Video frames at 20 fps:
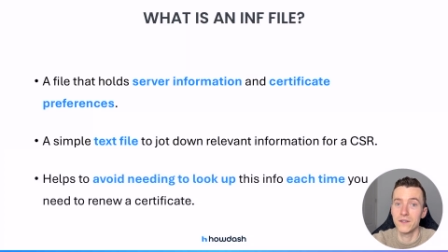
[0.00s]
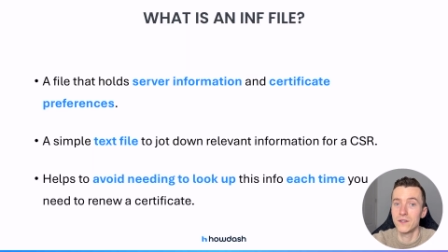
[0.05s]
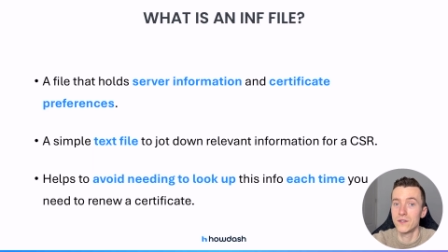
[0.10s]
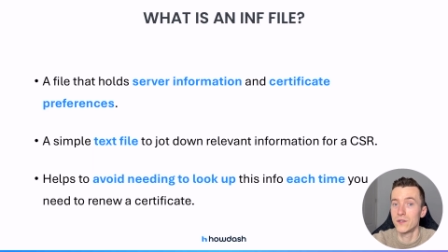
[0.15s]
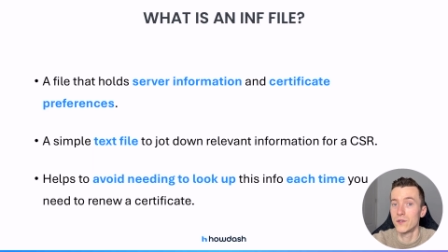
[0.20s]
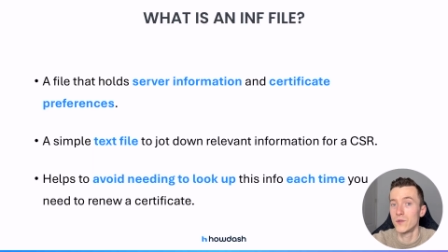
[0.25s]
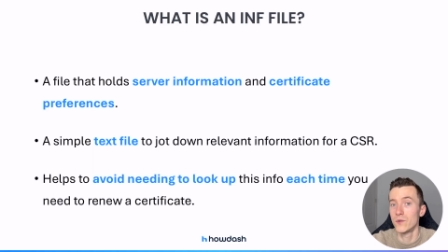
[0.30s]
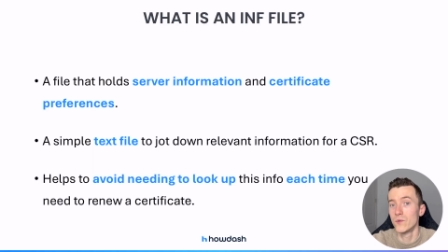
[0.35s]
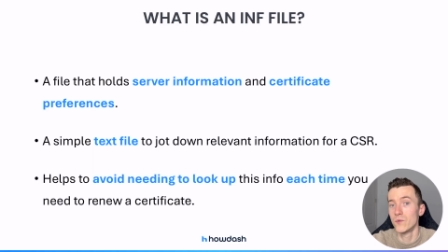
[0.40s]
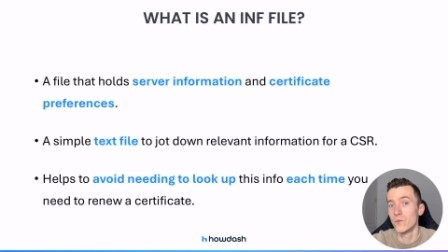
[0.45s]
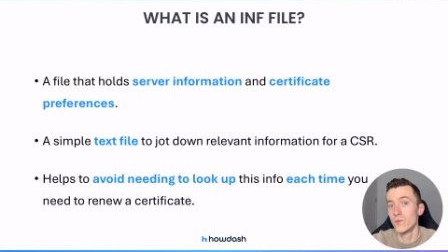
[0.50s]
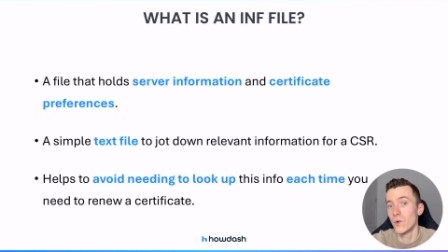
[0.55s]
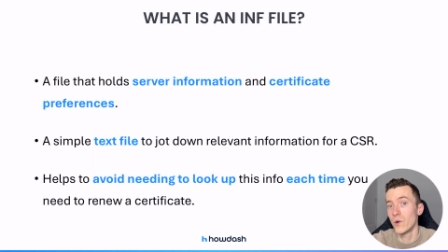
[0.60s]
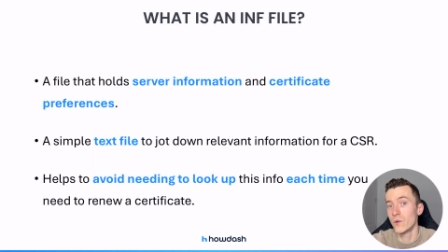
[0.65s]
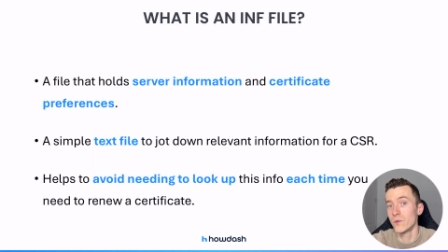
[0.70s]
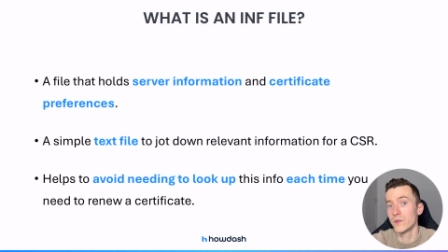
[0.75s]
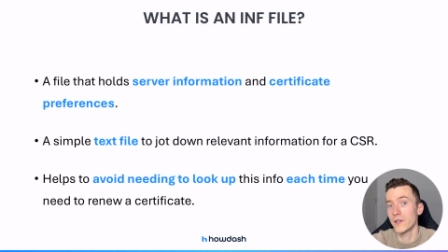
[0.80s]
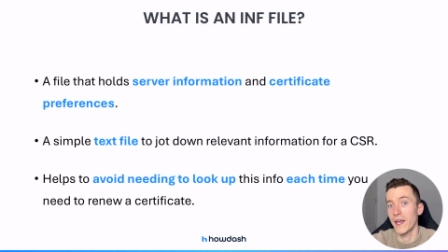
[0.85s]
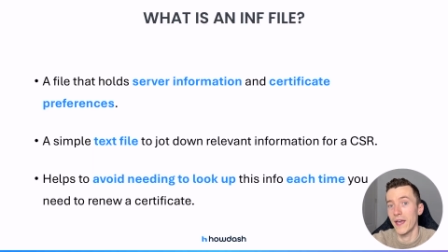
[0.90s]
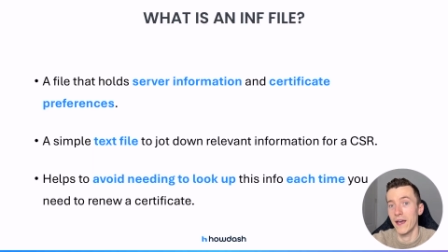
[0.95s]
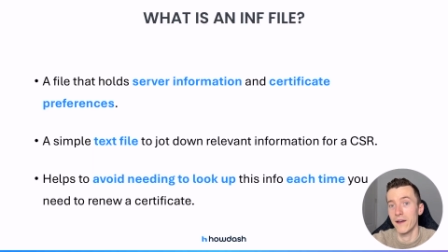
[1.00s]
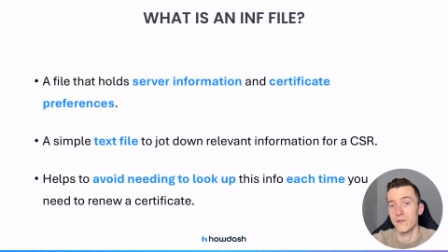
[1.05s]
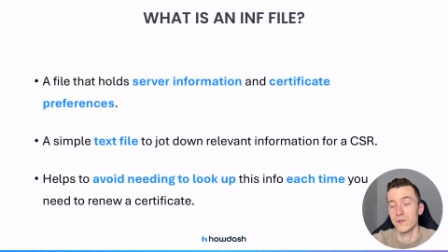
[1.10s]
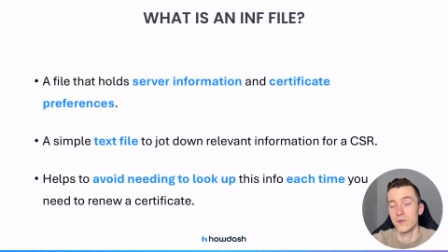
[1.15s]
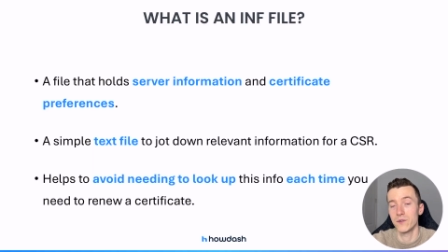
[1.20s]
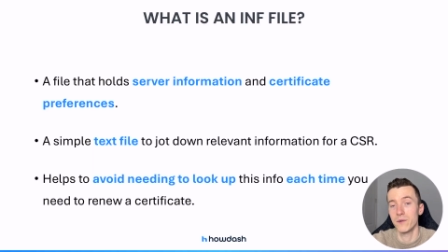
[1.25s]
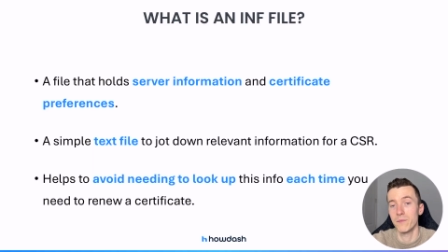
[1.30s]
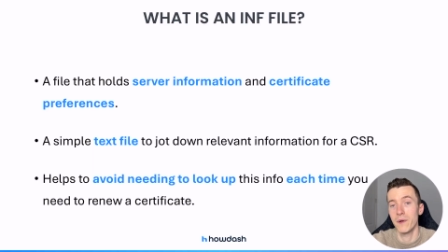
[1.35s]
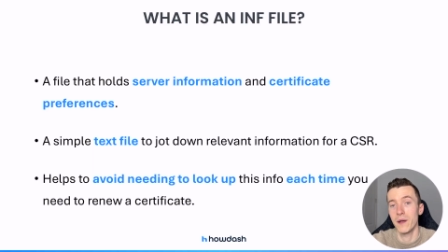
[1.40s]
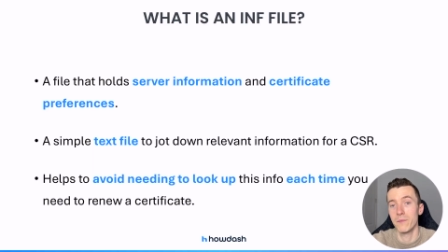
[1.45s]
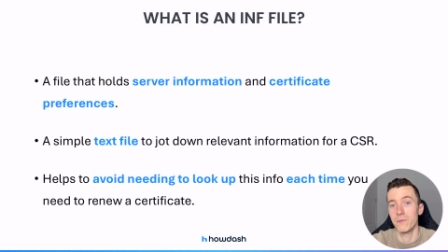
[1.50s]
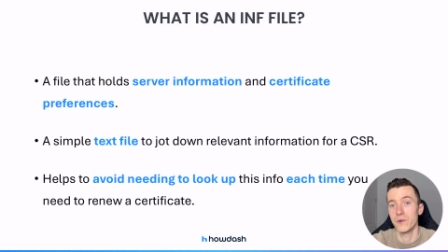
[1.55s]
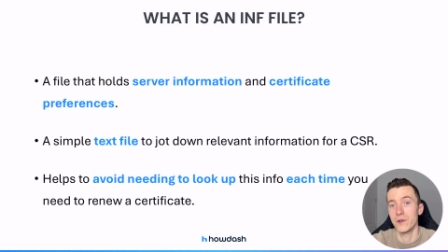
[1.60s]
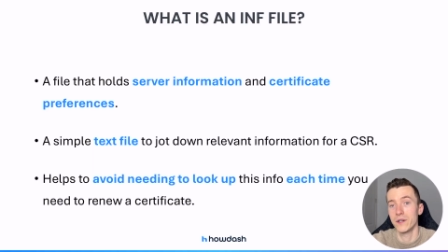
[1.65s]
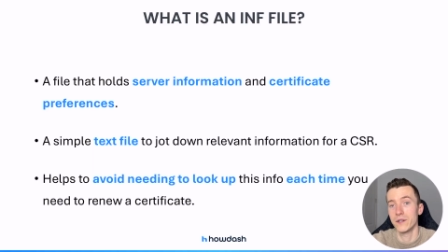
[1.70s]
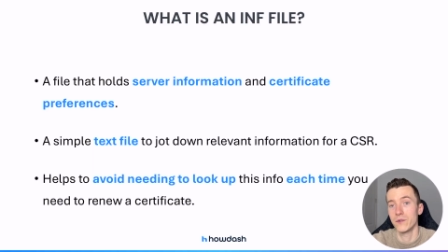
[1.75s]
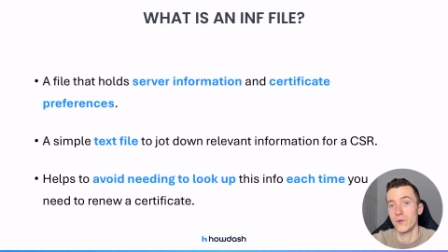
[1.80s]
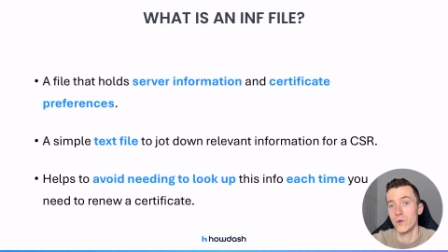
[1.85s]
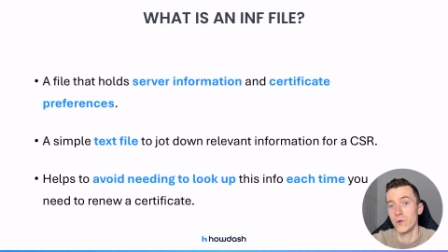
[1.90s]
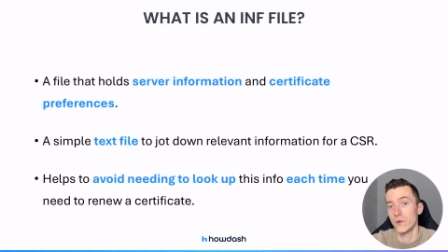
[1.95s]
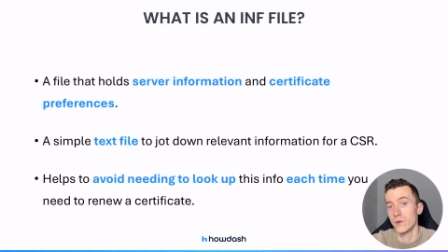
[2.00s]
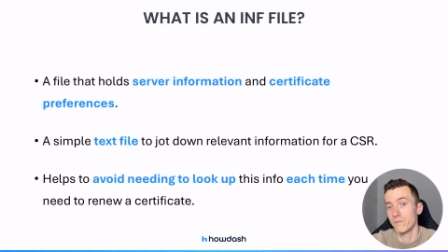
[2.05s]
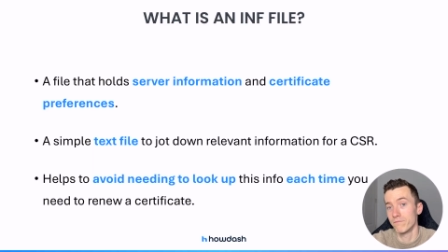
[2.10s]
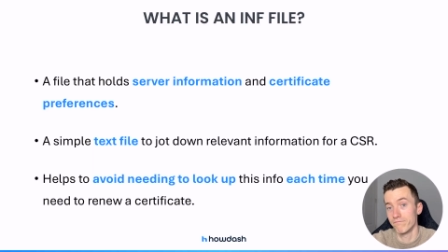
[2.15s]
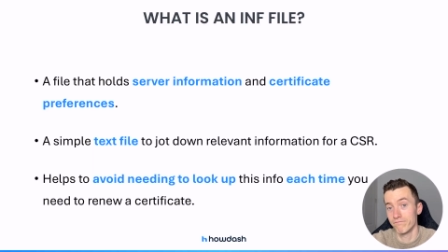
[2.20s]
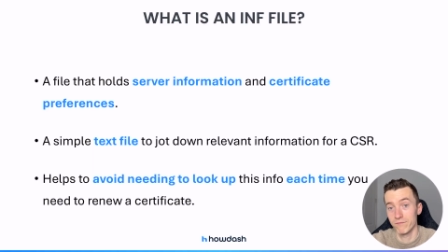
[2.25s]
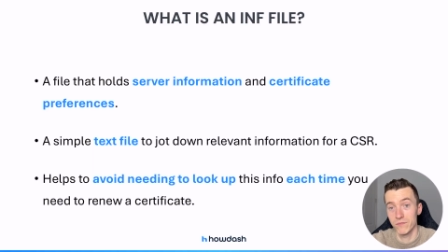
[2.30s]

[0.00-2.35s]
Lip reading: you won't have to remember it or